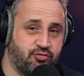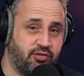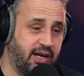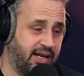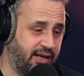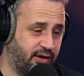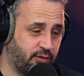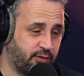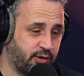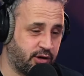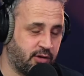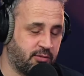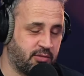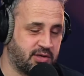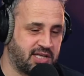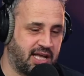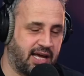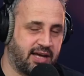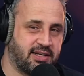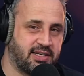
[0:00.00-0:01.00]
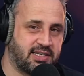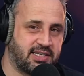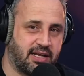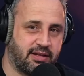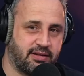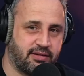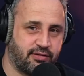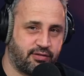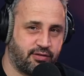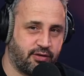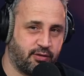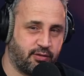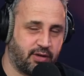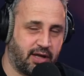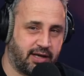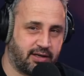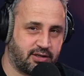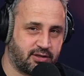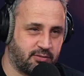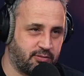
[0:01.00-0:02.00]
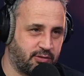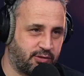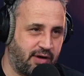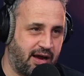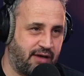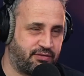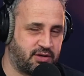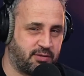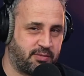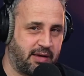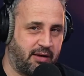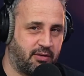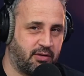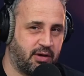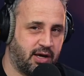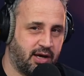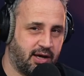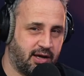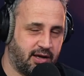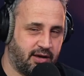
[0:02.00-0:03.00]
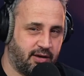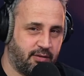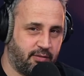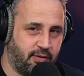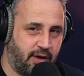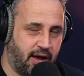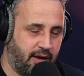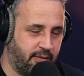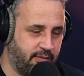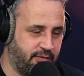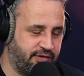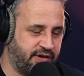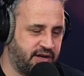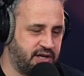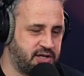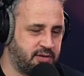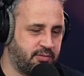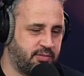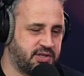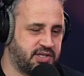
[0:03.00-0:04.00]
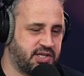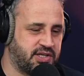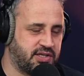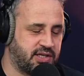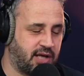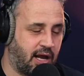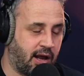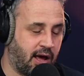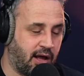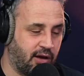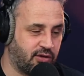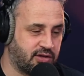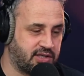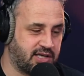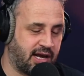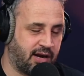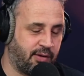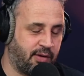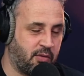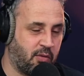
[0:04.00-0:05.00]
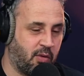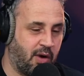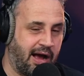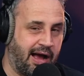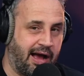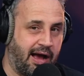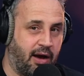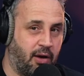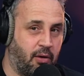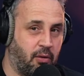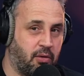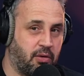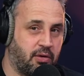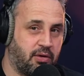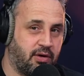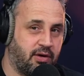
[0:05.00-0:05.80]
really good with numbers, like, and has sent through like some graphs about finishing positions. And I looked at it and I went, wow.